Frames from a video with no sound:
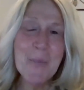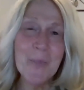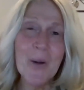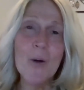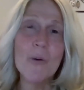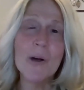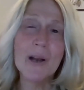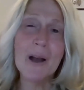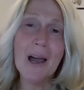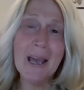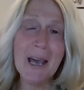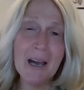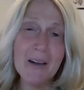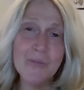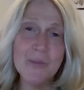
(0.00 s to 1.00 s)
But what I
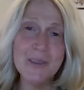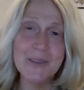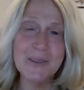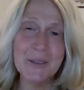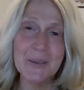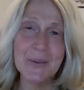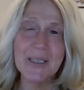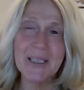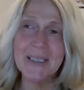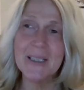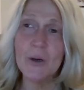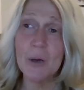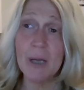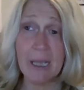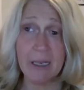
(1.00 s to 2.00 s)
have been
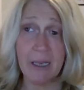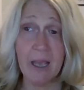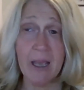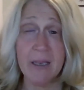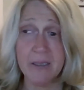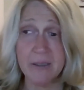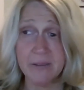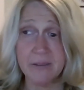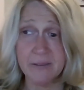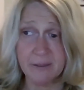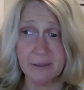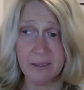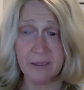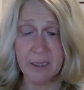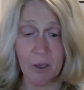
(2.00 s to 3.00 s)
doing and
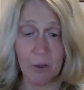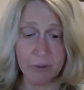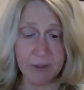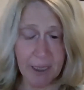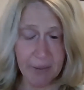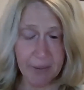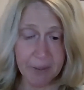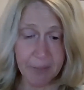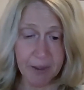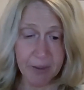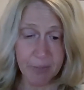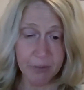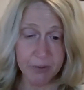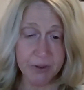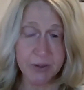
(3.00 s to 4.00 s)
telling
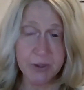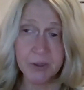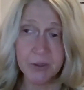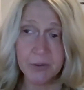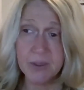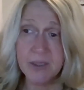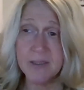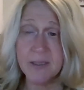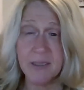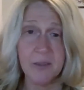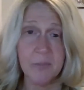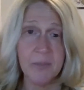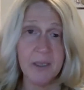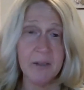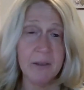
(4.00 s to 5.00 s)
people to do is
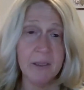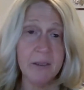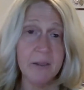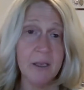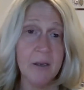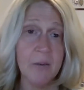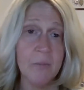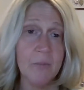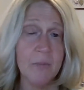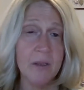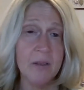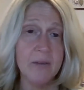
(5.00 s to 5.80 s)
emailing them.